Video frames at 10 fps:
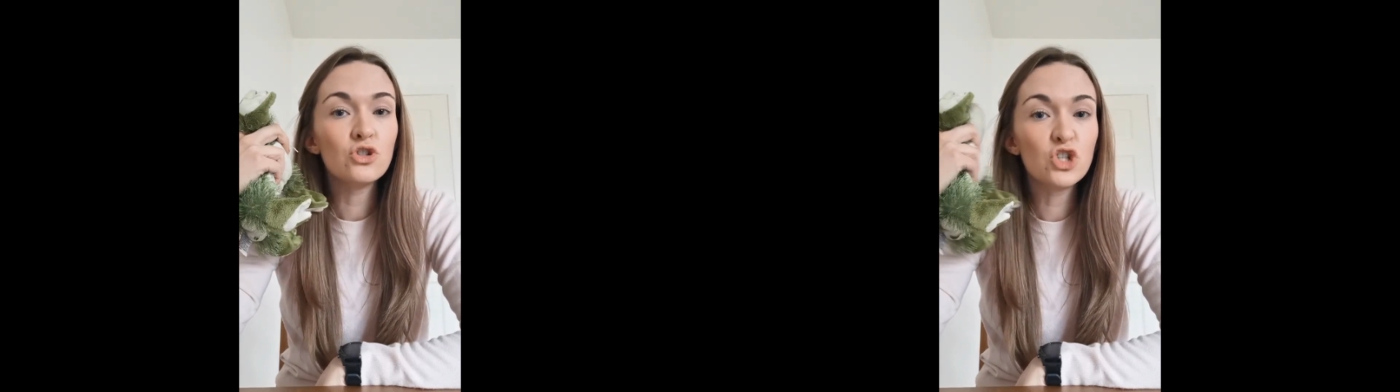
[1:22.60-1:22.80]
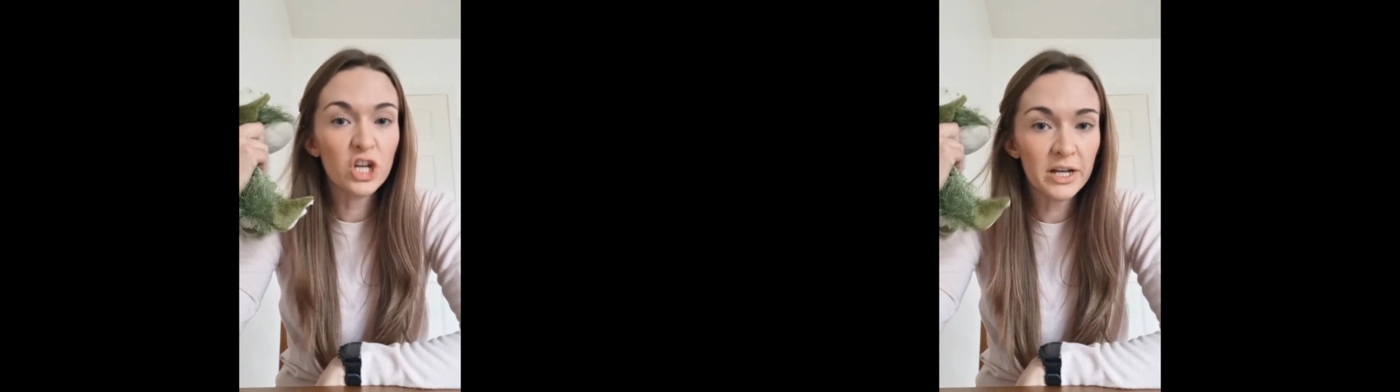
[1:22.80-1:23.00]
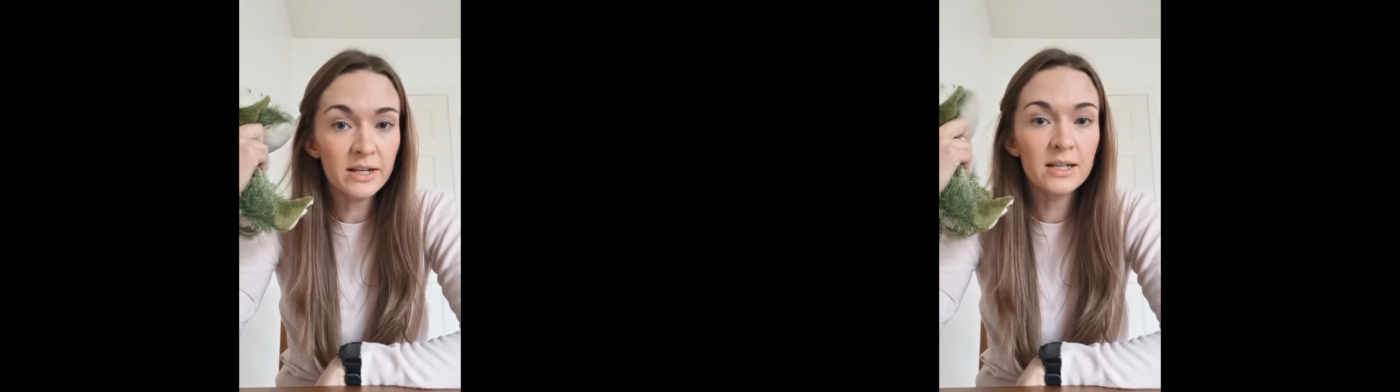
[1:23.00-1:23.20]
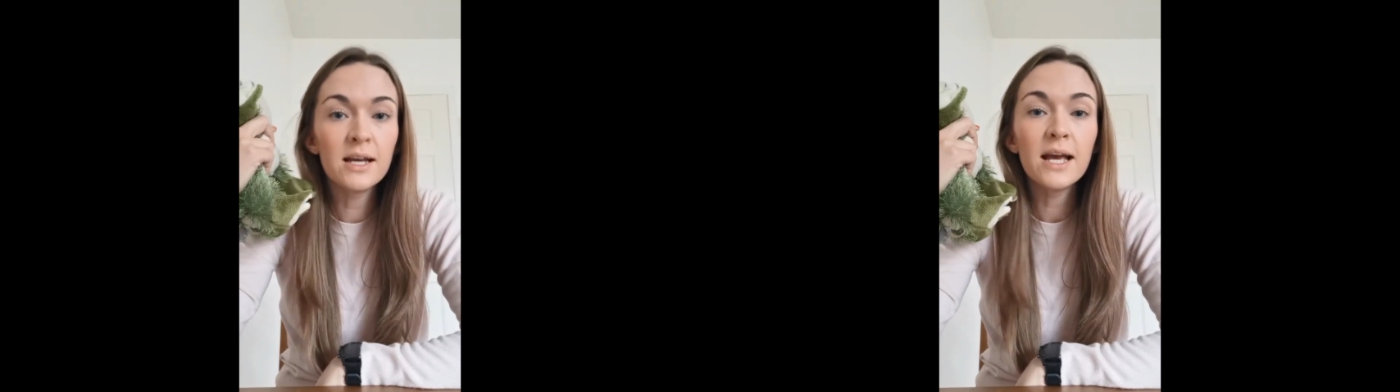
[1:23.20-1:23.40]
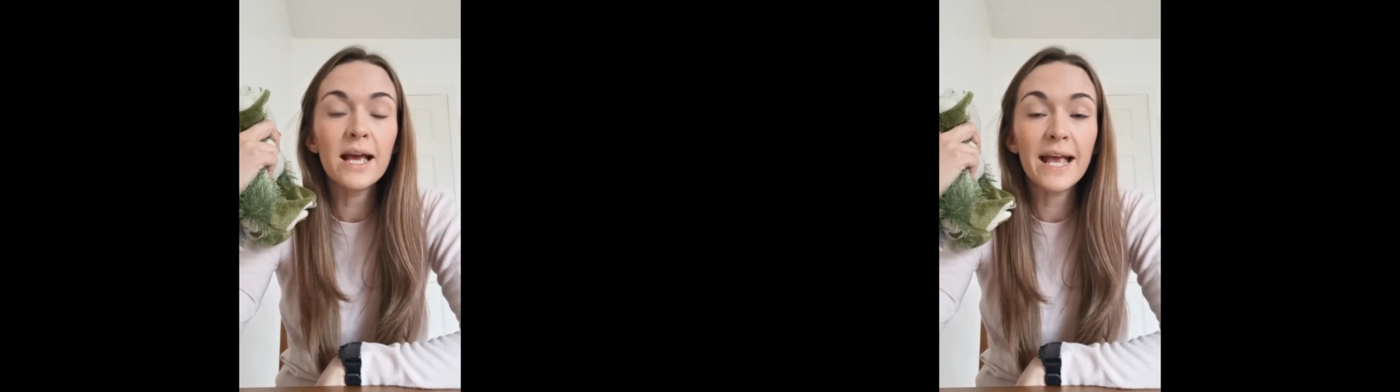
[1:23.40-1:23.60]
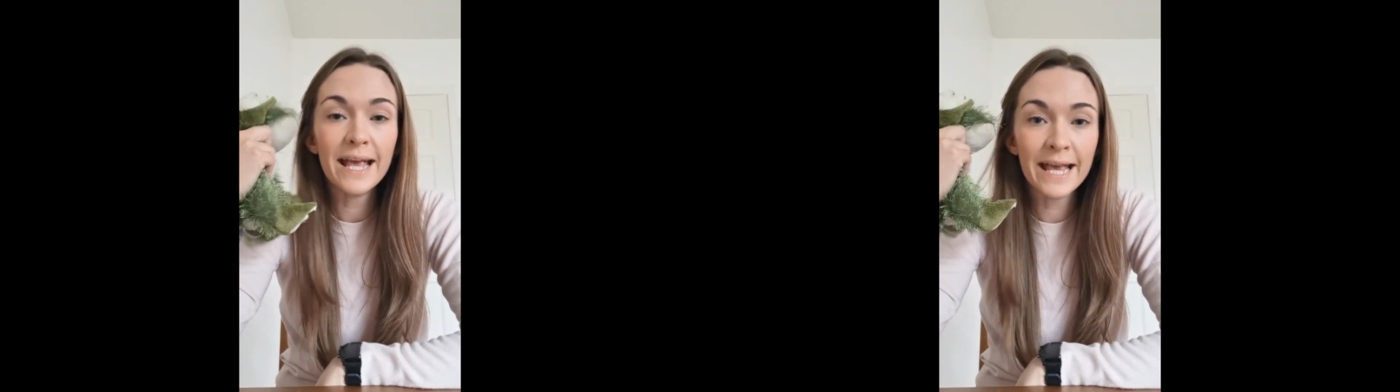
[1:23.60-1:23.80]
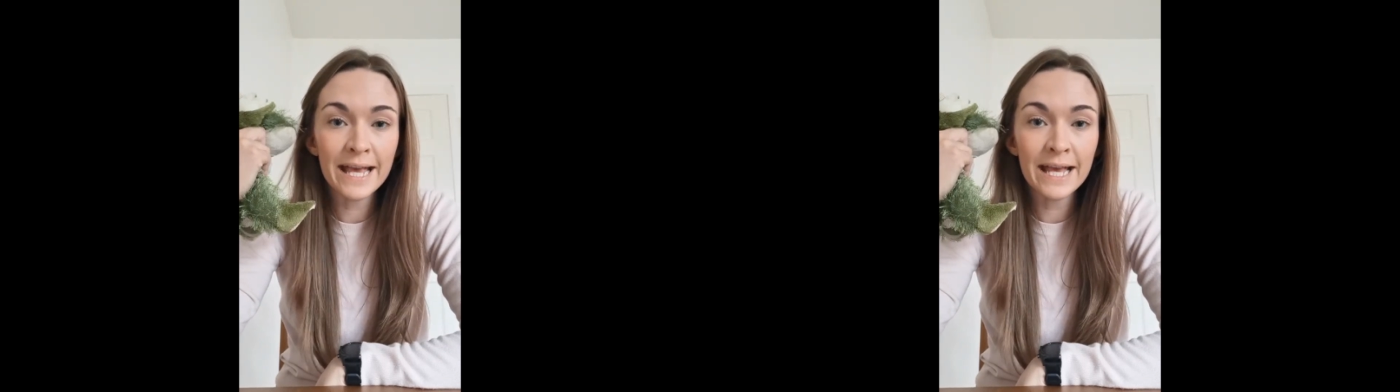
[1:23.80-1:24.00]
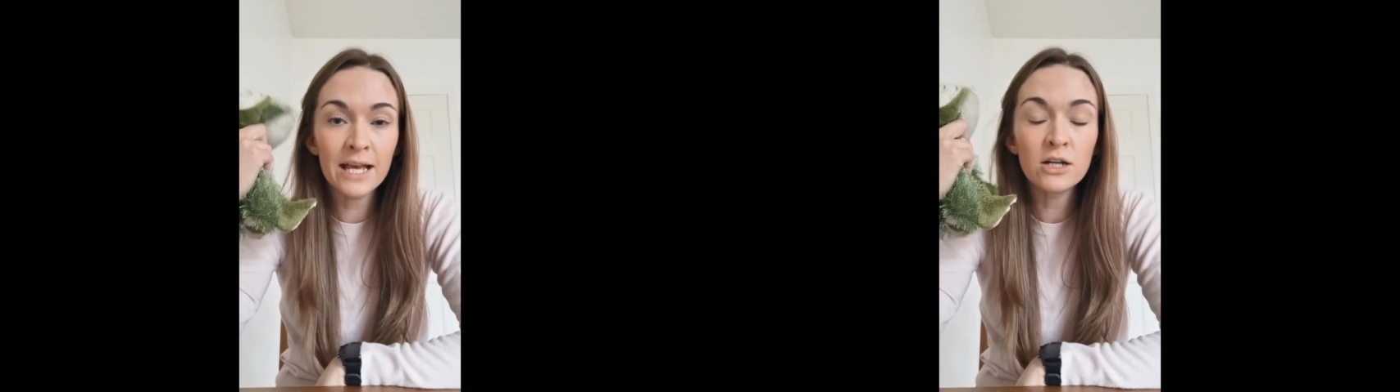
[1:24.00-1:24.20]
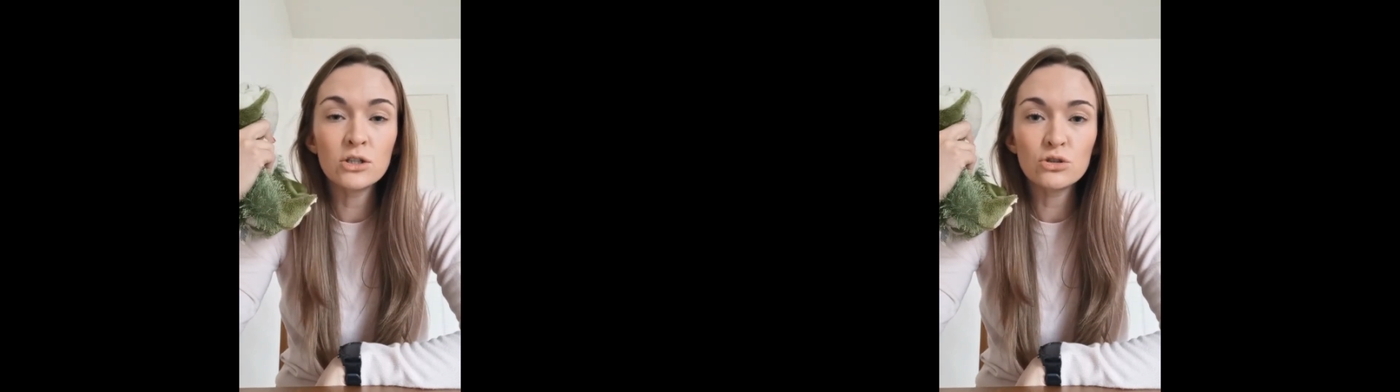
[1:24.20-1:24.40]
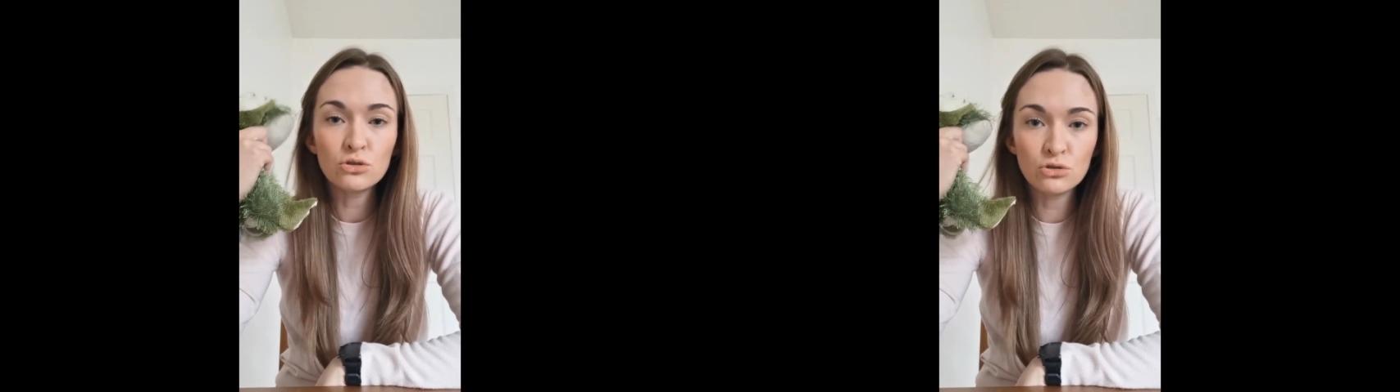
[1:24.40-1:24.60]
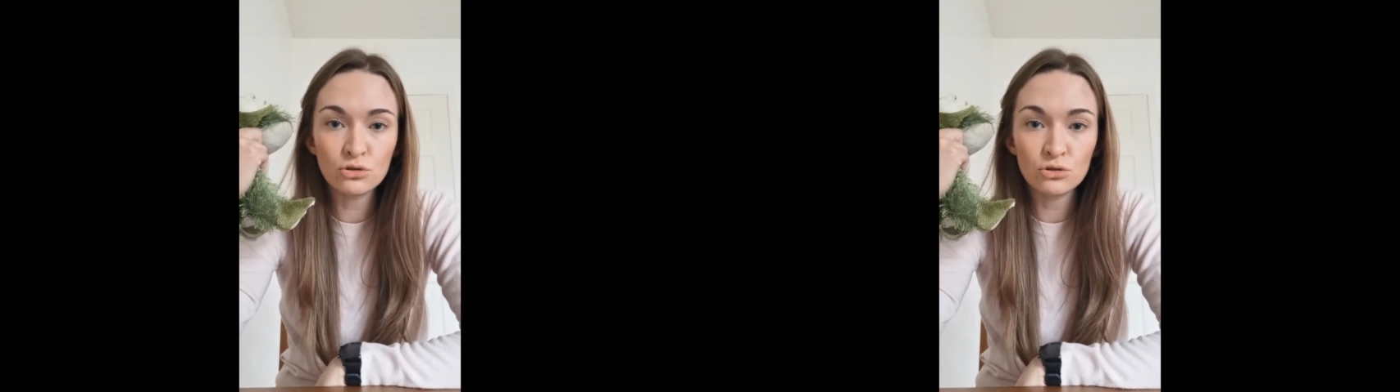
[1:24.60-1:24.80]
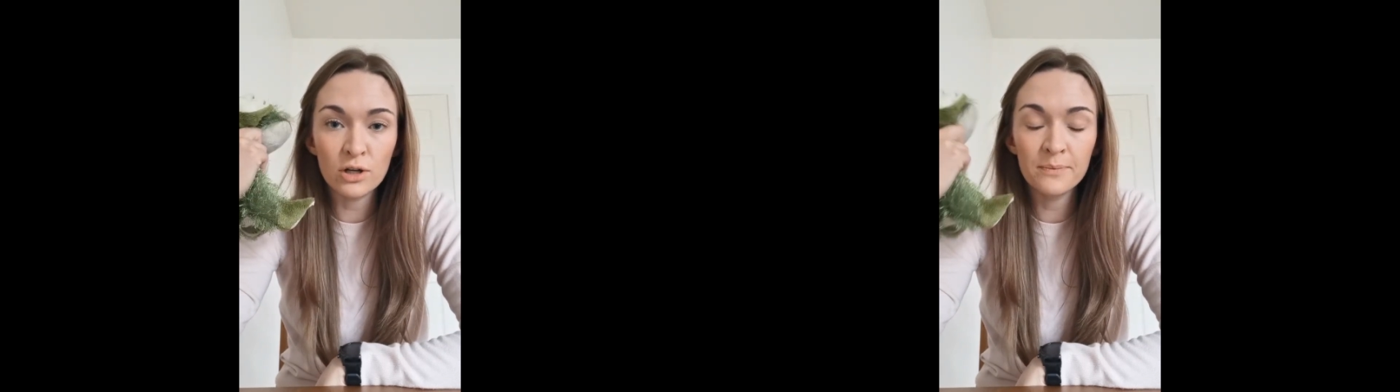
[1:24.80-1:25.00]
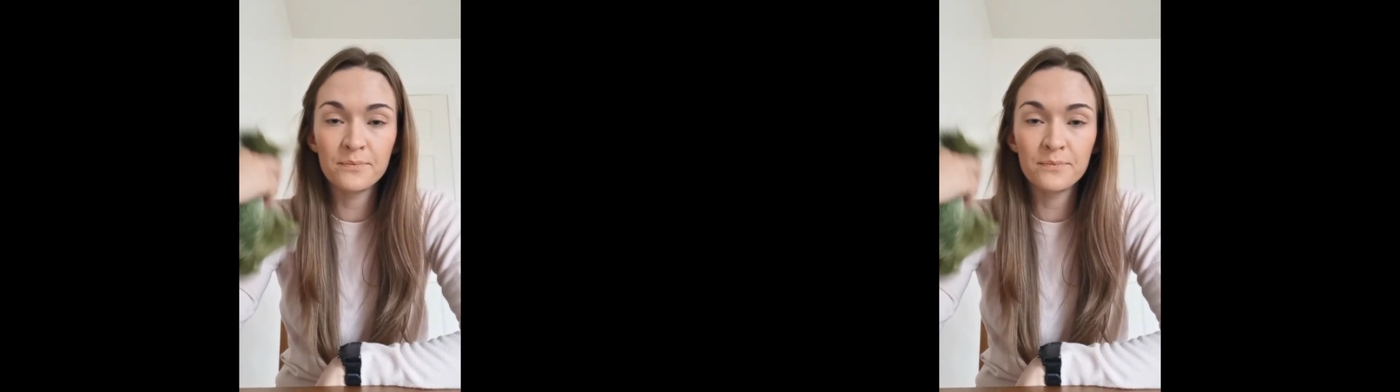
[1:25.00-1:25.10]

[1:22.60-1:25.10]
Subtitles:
ch, a, r.